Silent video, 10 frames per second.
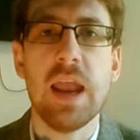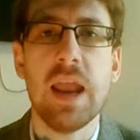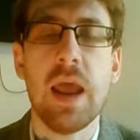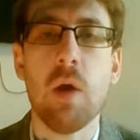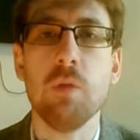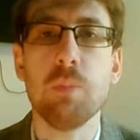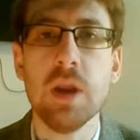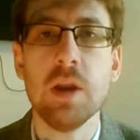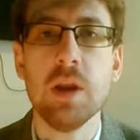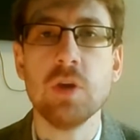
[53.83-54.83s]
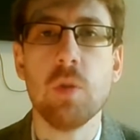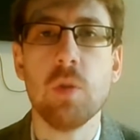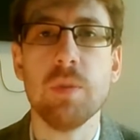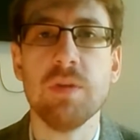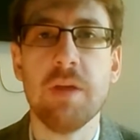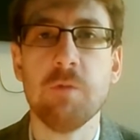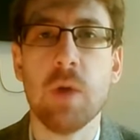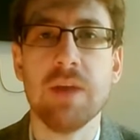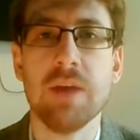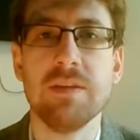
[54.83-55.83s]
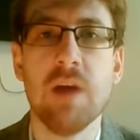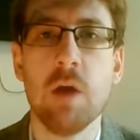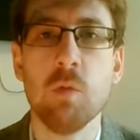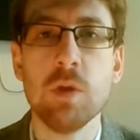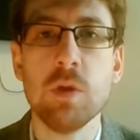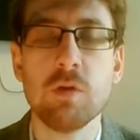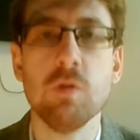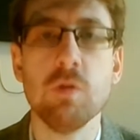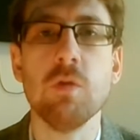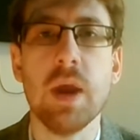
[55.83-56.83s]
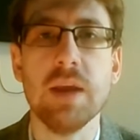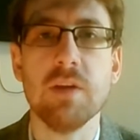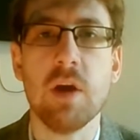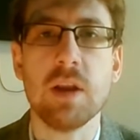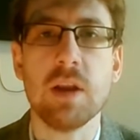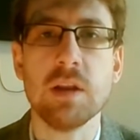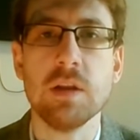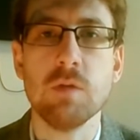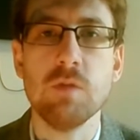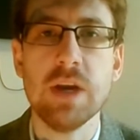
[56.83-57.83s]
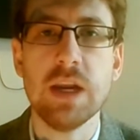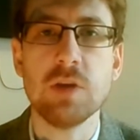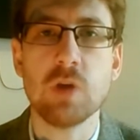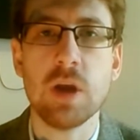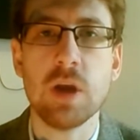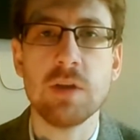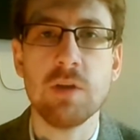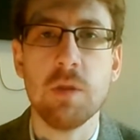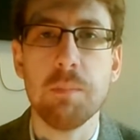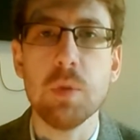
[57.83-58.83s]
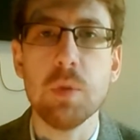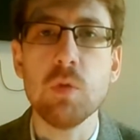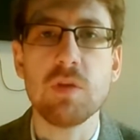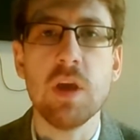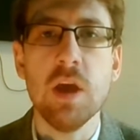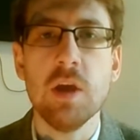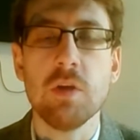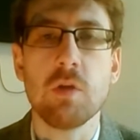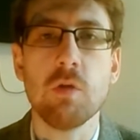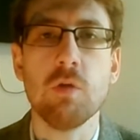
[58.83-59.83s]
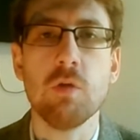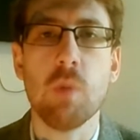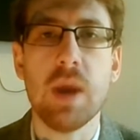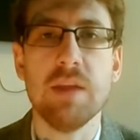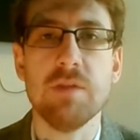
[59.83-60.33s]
Now, as brilliant a job as Neville has done with the cruiserweight title, really trying to boost the cruiserweight